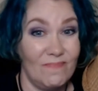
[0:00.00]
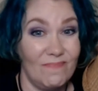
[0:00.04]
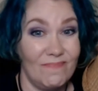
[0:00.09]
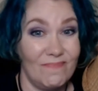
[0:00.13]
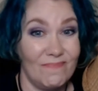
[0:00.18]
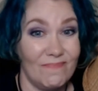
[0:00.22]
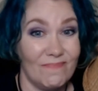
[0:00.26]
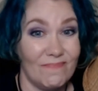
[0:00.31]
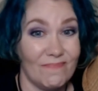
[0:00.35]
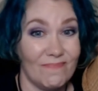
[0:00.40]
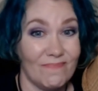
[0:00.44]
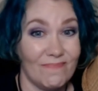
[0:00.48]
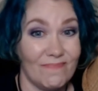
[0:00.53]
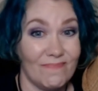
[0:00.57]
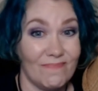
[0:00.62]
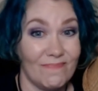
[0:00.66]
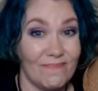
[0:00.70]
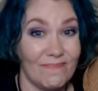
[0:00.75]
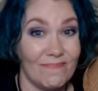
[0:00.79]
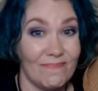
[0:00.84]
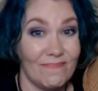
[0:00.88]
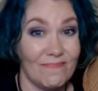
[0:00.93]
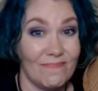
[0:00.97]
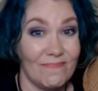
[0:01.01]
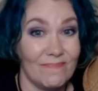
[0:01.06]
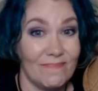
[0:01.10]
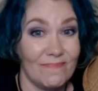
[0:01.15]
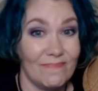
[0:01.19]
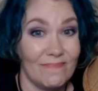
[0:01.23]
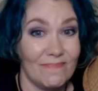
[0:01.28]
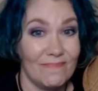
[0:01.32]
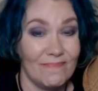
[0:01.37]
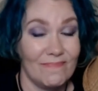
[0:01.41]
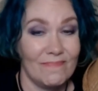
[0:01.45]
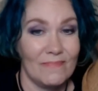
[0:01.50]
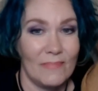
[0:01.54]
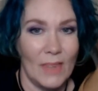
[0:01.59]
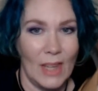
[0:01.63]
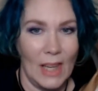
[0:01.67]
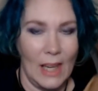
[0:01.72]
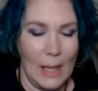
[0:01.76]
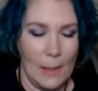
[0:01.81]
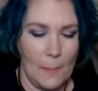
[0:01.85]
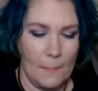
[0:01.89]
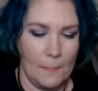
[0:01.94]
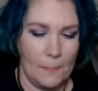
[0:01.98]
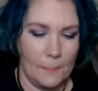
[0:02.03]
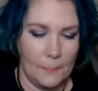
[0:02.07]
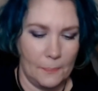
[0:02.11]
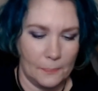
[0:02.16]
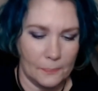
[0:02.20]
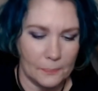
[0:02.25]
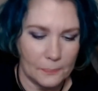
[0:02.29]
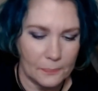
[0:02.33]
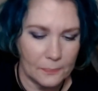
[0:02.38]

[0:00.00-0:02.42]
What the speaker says: (silence)